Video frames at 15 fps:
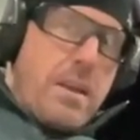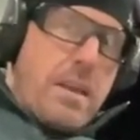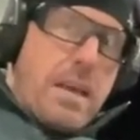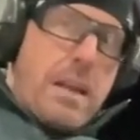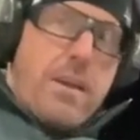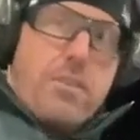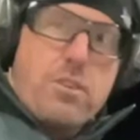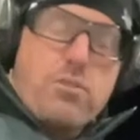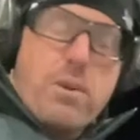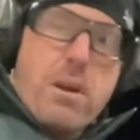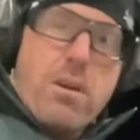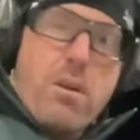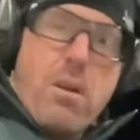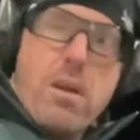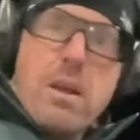get on the
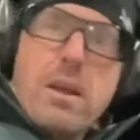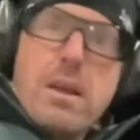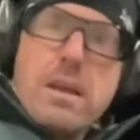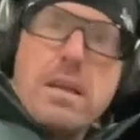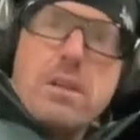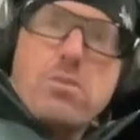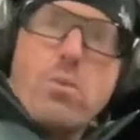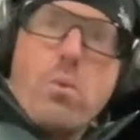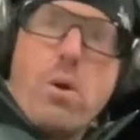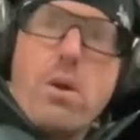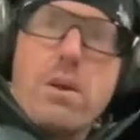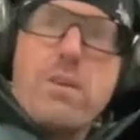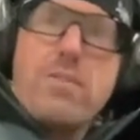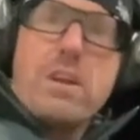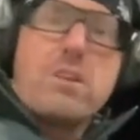trigger, get to
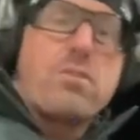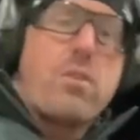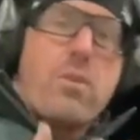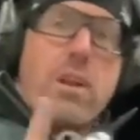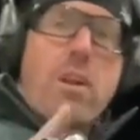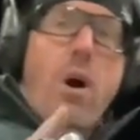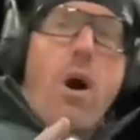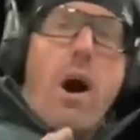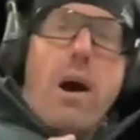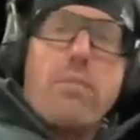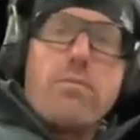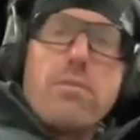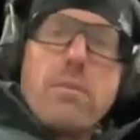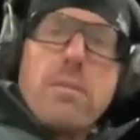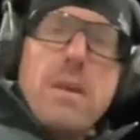work, and then turn it off.